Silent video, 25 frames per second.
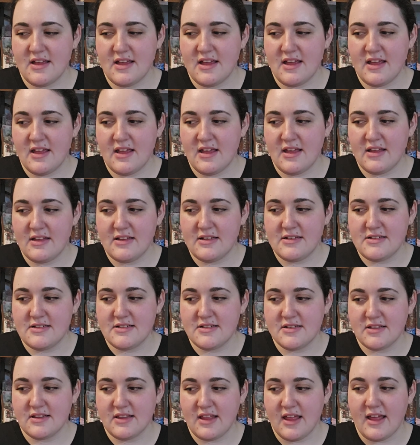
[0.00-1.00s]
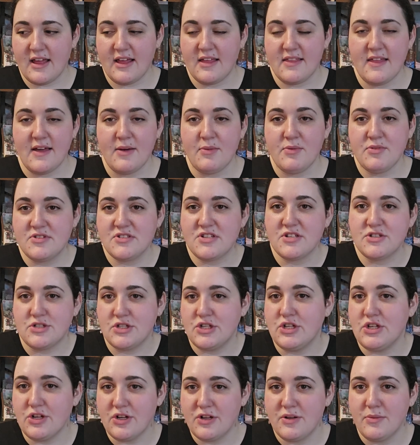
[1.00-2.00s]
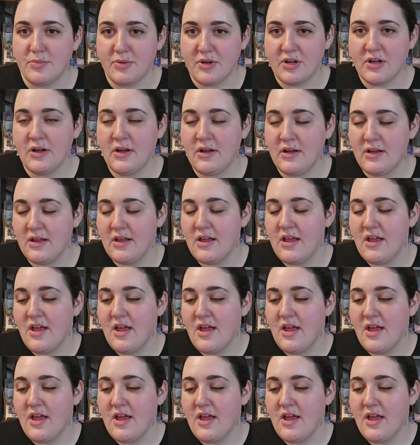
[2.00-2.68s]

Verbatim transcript: and like that was such a good book